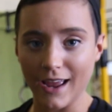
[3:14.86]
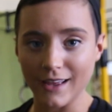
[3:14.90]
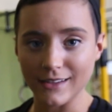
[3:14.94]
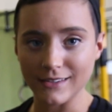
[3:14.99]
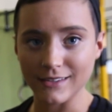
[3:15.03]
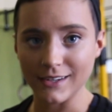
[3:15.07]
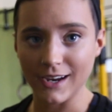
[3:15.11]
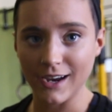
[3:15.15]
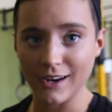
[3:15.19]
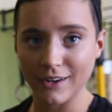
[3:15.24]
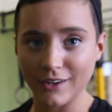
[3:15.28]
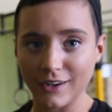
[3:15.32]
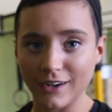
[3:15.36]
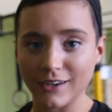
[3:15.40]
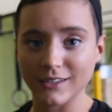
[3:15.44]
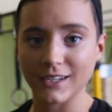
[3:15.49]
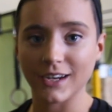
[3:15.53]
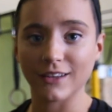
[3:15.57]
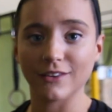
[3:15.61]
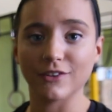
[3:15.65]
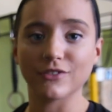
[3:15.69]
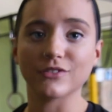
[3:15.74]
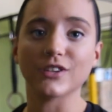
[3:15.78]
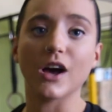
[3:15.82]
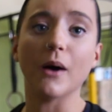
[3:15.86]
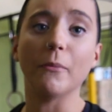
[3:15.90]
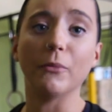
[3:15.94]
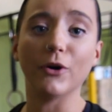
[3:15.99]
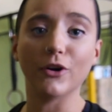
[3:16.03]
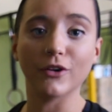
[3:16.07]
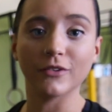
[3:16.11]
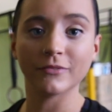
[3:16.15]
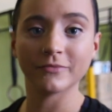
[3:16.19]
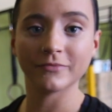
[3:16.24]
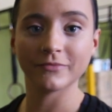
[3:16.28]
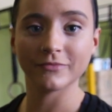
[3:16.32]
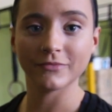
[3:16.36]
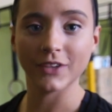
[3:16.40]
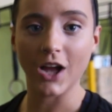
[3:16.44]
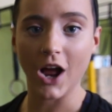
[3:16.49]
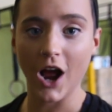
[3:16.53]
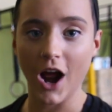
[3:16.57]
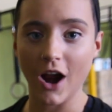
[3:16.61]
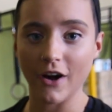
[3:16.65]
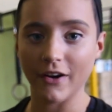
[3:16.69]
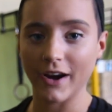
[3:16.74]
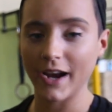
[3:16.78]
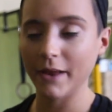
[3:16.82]
handstand, you're going to take a little tumble.
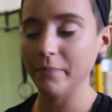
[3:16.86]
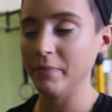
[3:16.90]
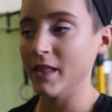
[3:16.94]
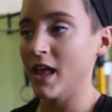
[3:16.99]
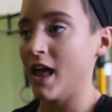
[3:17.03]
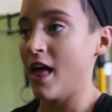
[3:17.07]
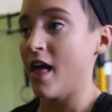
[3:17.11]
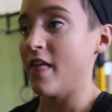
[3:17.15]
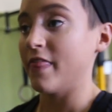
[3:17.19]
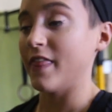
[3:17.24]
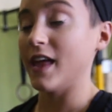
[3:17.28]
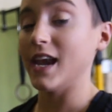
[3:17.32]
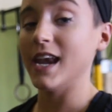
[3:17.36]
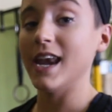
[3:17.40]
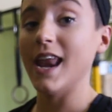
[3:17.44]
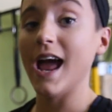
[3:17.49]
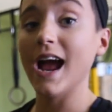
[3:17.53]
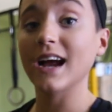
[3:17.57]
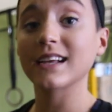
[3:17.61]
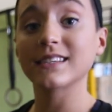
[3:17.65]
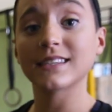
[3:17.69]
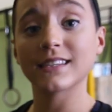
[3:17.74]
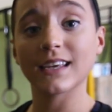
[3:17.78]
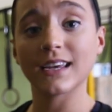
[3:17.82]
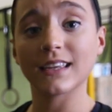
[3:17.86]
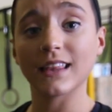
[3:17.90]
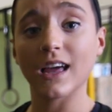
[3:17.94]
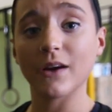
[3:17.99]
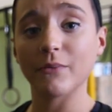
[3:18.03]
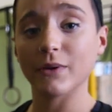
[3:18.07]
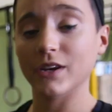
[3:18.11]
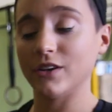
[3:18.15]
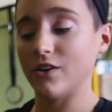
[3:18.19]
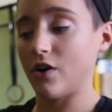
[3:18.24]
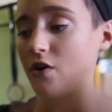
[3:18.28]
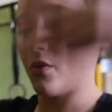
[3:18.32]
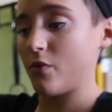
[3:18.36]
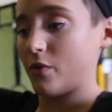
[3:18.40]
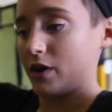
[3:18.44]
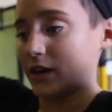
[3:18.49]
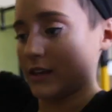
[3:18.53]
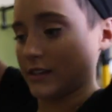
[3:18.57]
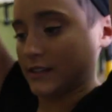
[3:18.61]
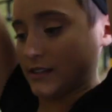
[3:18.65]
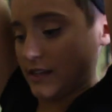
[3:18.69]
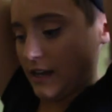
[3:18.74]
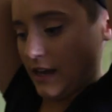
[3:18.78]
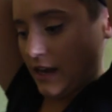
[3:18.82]
All right? The next thing that we don't want
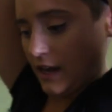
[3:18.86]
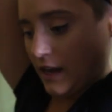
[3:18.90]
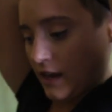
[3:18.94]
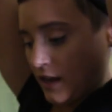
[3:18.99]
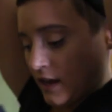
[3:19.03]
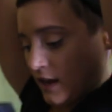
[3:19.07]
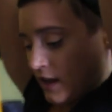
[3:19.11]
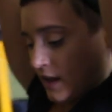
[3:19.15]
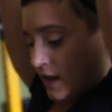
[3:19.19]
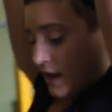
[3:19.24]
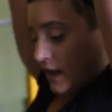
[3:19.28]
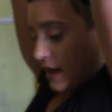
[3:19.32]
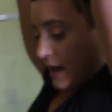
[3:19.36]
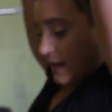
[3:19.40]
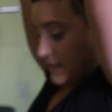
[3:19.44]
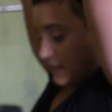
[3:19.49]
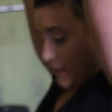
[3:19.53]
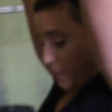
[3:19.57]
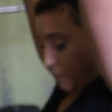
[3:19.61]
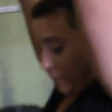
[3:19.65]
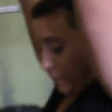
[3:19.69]
to see is a